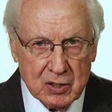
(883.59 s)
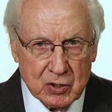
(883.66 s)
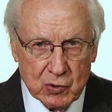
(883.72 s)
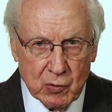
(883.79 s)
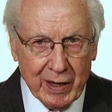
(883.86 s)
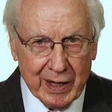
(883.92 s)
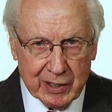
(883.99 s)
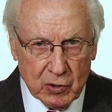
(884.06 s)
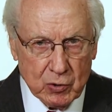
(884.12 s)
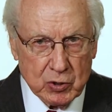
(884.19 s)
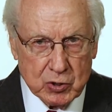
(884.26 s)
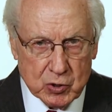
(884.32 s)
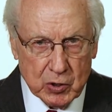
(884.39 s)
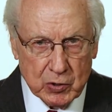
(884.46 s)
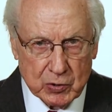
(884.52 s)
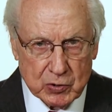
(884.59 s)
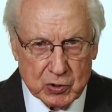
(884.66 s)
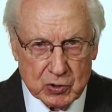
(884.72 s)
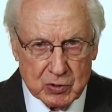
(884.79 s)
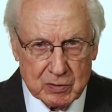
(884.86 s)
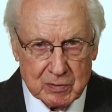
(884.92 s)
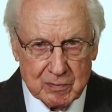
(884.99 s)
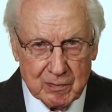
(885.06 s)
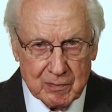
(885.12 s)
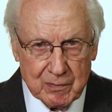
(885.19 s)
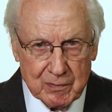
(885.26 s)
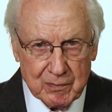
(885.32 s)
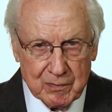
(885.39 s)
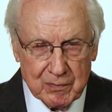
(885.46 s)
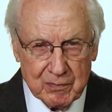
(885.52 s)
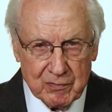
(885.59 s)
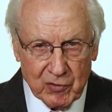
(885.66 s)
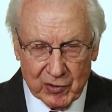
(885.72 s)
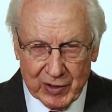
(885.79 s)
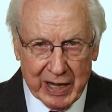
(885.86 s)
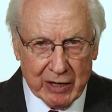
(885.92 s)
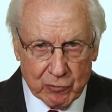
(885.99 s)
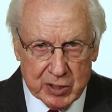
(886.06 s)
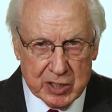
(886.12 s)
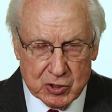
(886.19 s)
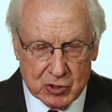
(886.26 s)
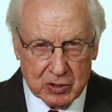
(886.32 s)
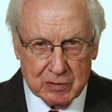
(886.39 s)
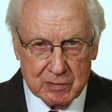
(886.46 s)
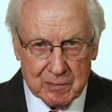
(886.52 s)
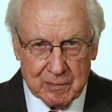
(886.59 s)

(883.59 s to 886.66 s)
Do I go to church for that reason?